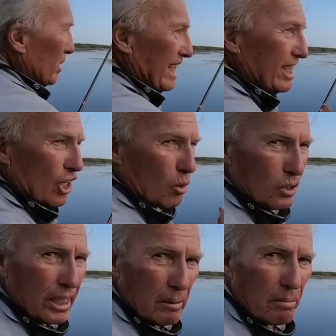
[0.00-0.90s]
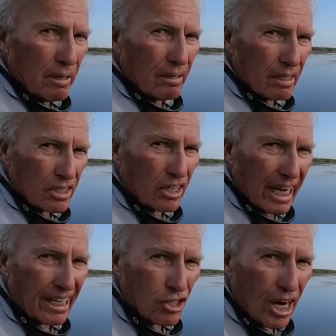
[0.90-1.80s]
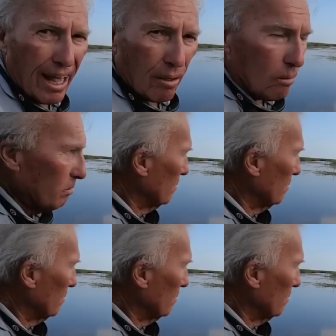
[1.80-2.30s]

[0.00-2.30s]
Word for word: need to go deep because they're kind of shallow.